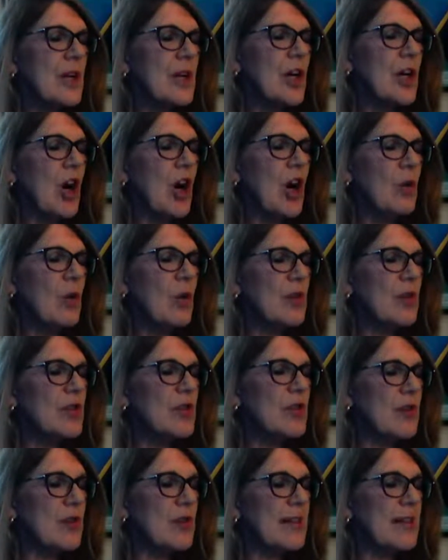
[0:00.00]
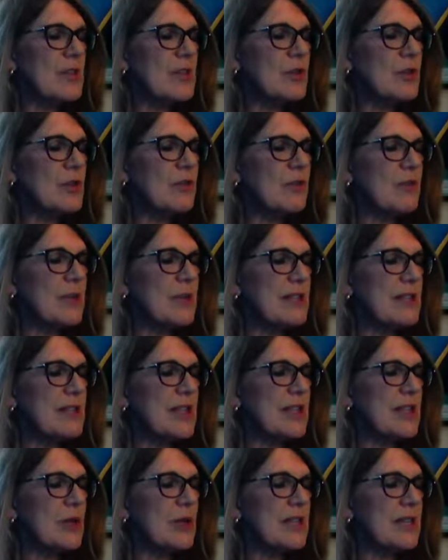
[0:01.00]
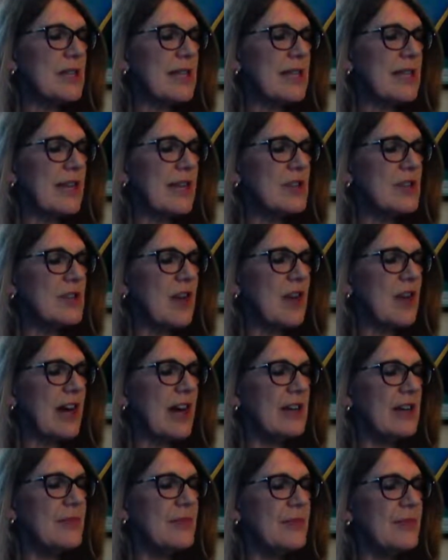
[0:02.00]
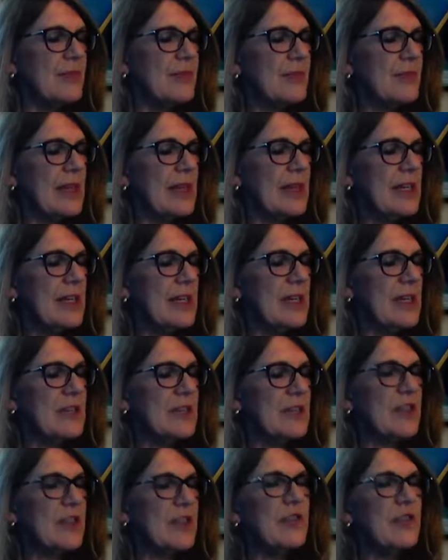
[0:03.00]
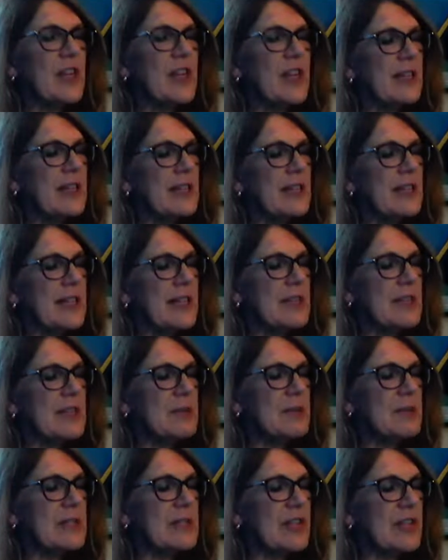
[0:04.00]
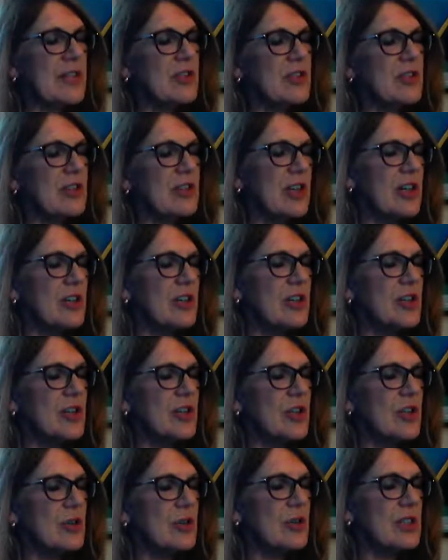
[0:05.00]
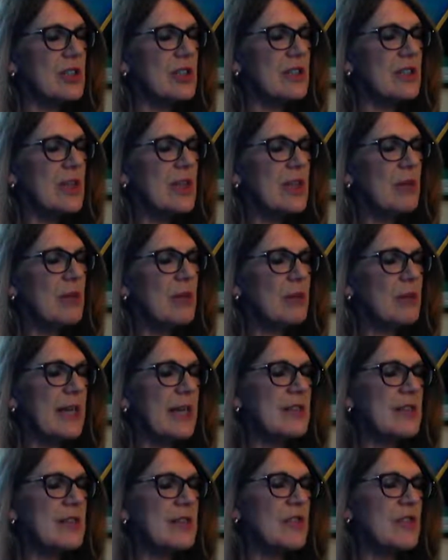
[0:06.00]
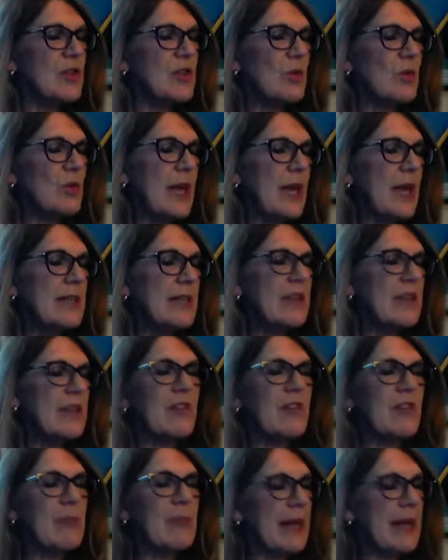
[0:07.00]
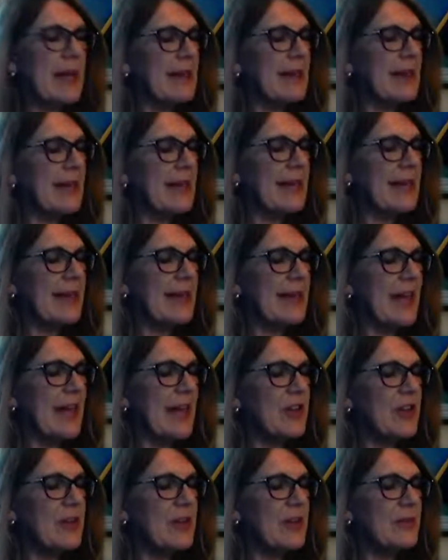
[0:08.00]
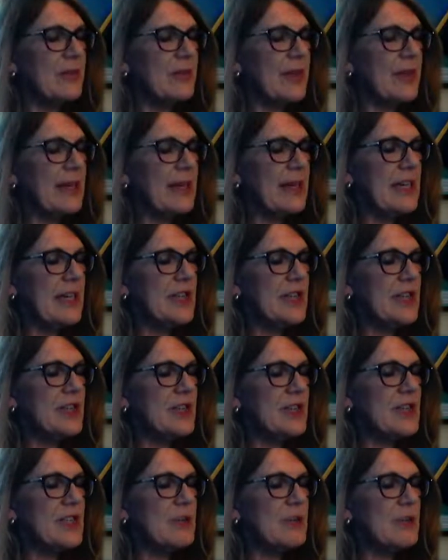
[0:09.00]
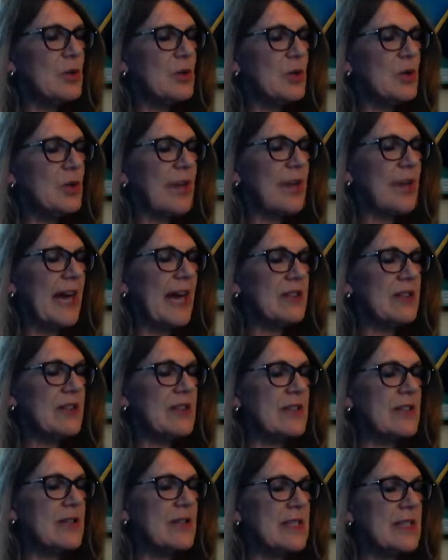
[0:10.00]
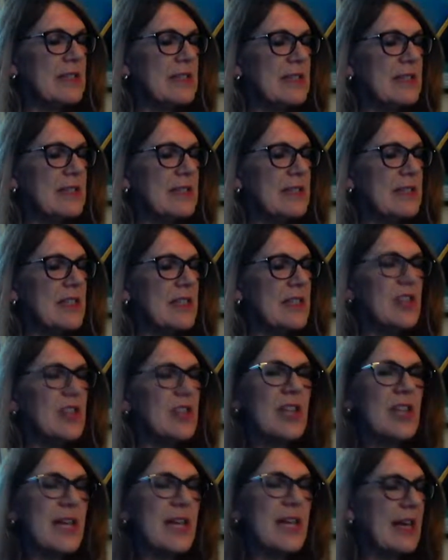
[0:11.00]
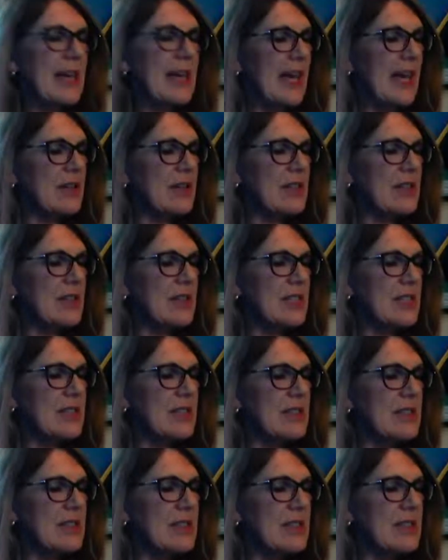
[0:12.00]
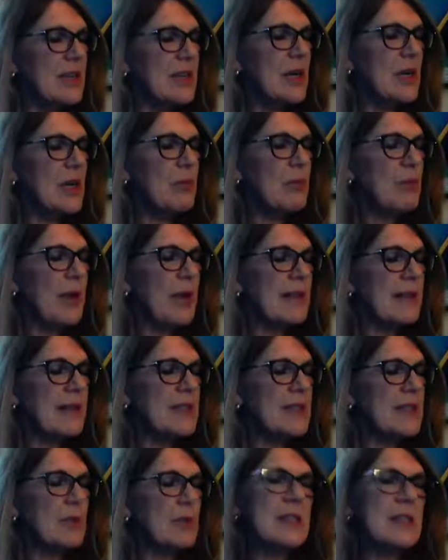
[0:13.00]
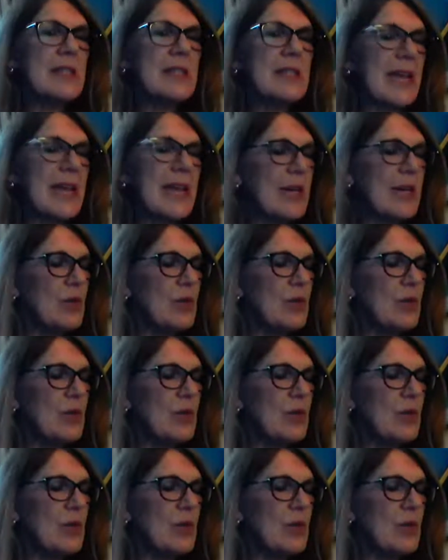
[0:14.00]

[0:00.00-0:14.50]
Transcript: Her woolen dress would have been slower to catch fire. Did it feel insubstantial on her shoulders, braced for the weight of metal and leather? Did she smooth out its creases, shake out the dust, practice once again